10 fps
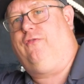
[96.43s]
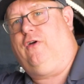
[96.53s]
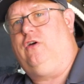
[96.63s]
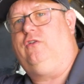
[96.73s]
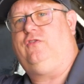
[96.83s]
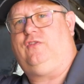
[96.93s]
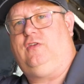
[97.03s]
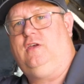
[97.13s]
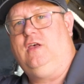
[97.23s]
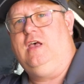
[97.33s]

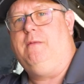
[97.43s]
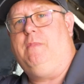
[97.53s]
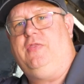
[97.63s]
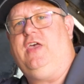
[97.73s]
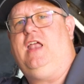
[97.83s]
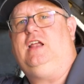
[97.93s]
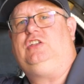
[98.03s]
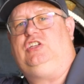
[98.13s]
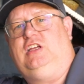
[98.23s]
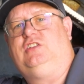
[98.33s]
first, but then a
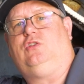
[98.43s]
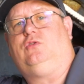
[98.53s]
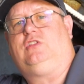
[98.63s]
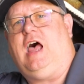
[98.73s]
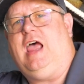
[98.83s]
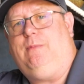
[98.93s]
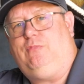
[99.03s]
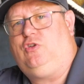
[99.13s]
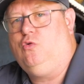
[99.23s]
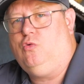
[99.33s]
chisel type
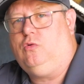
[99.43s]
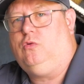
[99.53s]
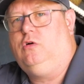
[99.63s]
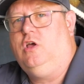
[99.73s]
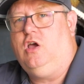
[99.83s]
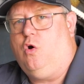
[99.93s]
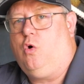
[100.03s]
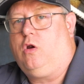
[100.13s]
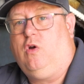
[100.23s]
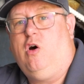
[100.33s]
tool
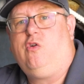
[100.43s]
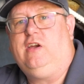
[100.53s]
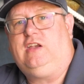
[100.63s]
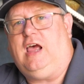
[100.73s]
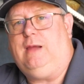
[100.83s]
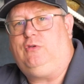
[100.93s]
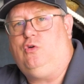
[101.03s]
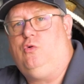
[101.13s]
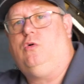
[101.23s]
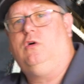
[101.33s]
or a rotary type
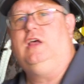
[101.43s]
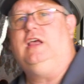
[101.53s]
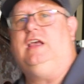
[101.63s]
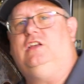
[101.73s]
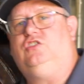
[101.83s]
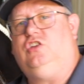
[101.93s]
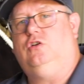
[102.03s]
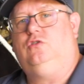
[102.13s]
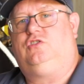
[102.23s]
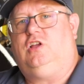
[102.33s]
tool is
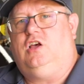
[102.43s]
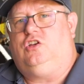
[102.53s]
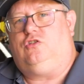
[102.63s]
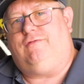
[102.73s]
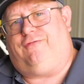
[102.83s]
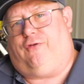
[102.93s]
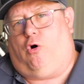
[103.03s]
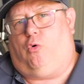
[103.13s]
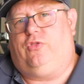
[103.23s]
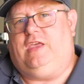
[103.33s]
used to
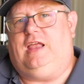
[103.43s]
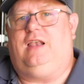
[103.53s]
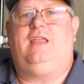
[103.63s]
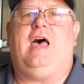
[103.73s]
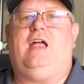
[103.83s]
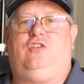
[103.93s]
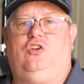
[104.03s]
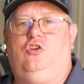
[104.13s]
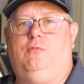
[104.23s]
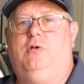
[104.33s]
fold the end of that
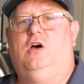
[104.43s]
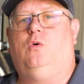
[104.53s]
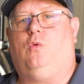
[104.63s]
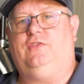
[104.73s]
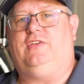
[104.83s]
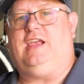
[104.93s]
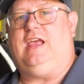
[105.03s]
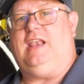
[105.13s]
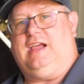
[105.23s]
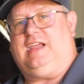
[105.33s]
tube once
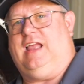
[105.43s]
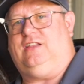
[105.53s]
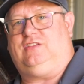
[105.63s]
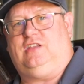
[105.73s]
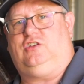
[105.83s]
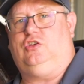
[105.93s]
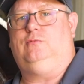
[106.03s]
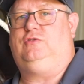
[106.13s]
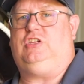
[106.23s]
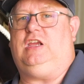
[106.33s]
again against the
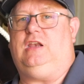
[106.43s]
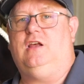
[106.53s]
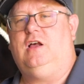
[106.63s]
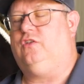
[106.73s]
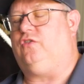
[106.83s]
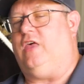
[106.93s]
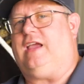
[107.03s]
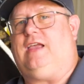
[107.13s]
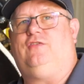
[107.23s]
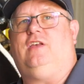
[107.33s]
tube sheet. So
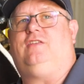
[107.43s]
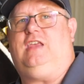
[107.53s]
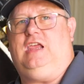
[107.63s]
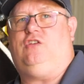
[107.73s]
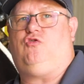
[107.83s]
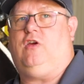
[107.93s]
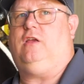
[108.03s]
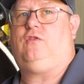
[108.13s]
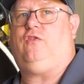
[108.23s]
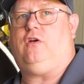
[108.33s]
that gives us heat
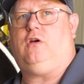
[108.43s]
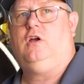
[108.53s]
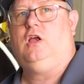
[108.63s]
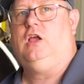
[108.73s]
transfer.